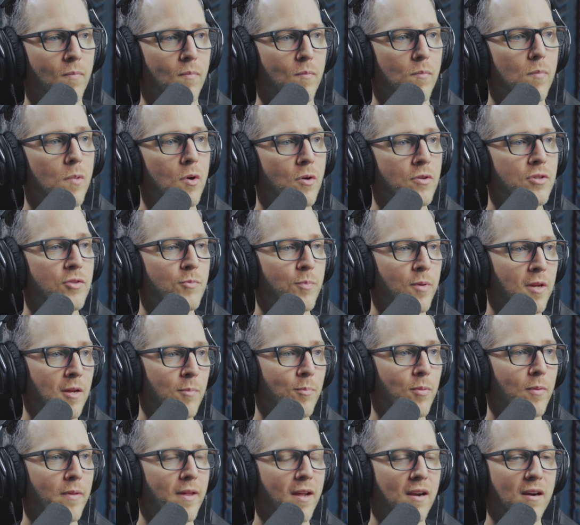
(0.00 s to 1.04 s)
Most
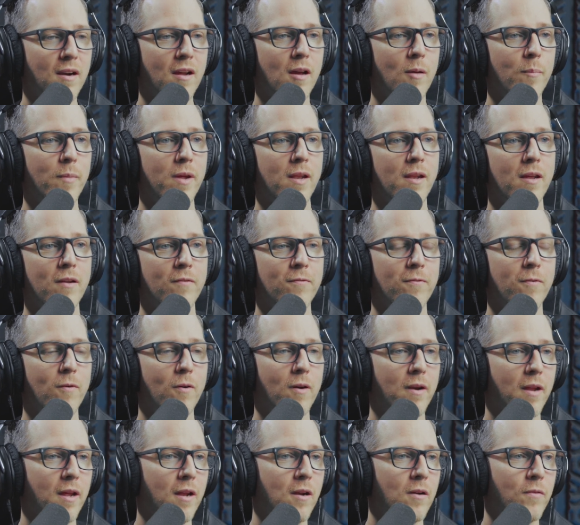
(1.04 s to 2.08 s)
people that are coming in
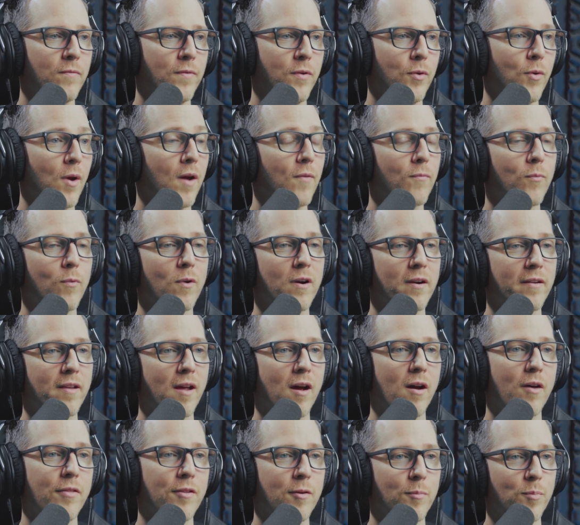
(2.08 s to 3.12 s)
for an interview have worked
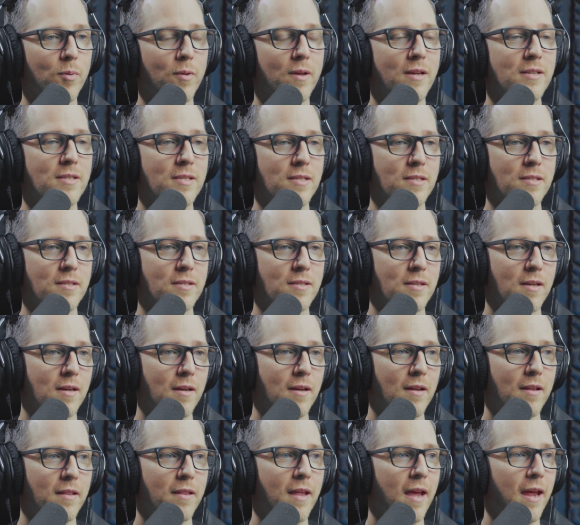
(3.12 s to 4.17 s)
at other places.
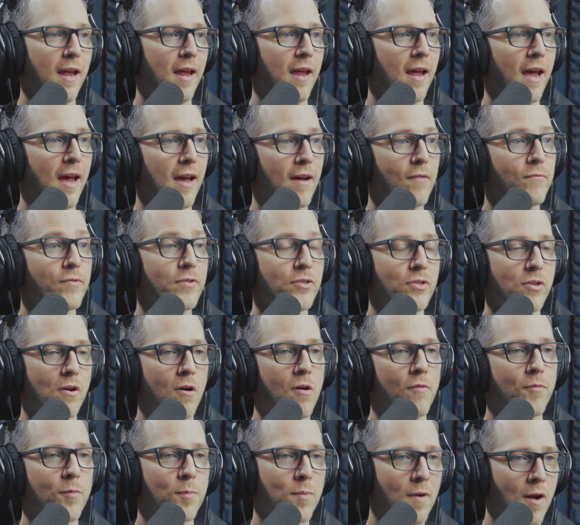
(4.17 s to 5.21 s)
They have
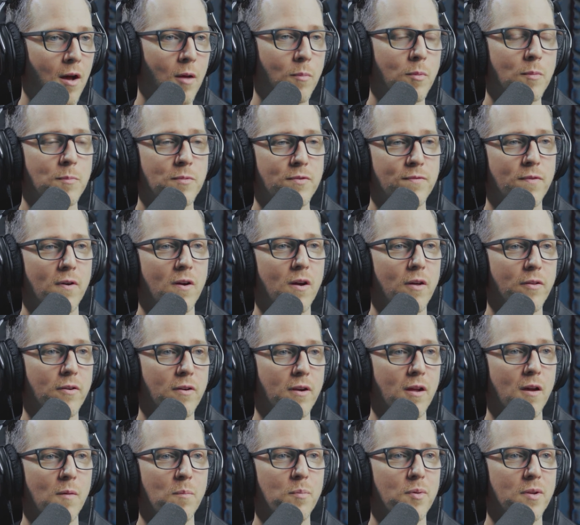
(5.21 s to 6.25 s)
solved problems for other
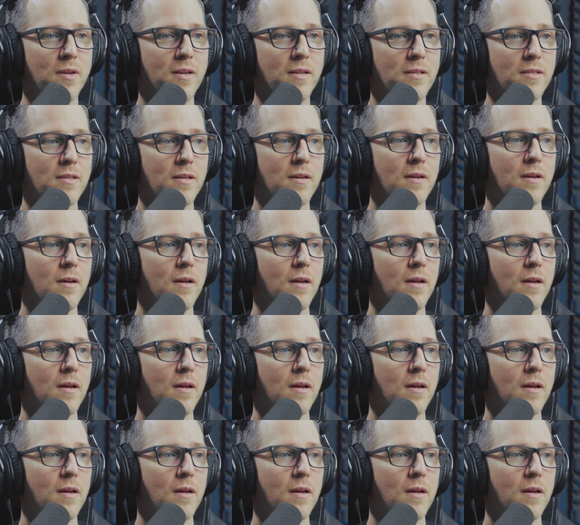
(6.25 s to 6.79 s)
companies.